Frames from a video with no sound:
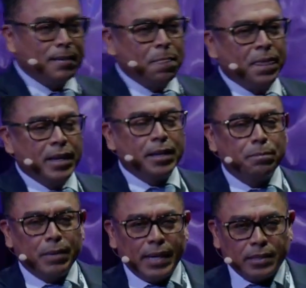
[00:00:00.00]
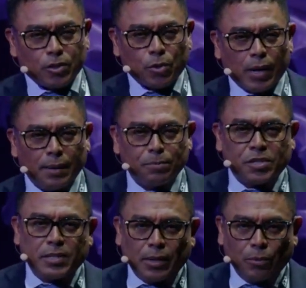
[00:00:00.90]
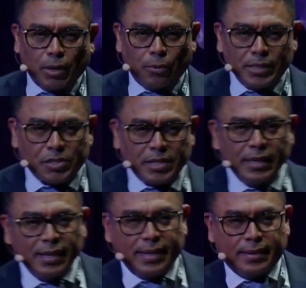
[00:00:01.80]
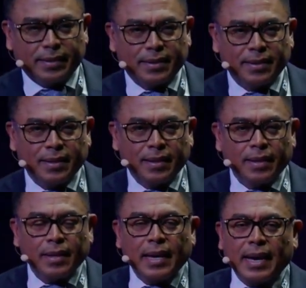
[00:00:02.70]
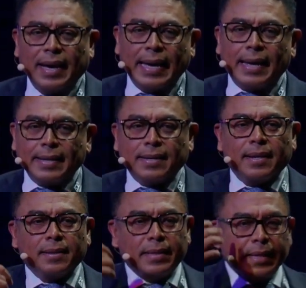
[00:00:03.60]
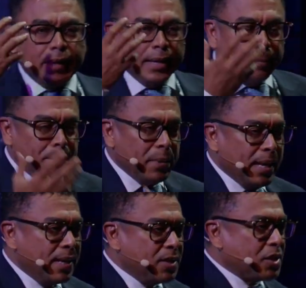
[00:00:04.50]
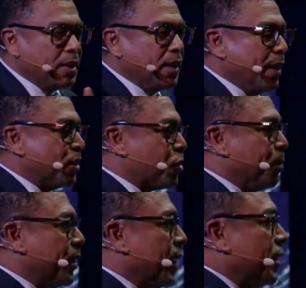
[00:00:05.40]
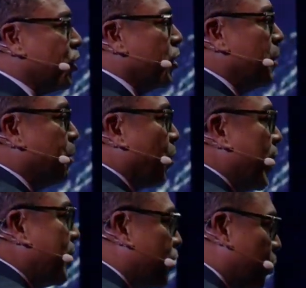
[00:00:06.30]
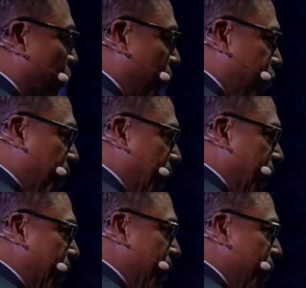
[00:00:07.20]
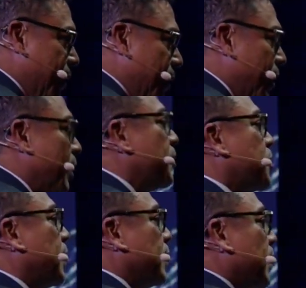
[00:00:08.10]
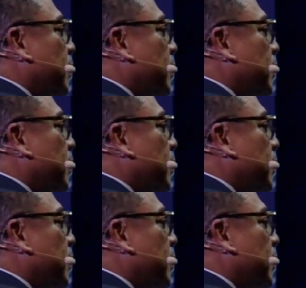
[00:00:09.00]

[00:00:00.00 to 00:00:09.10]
it made crops that were resilient. And the amazing exponential breakthrough of that is that it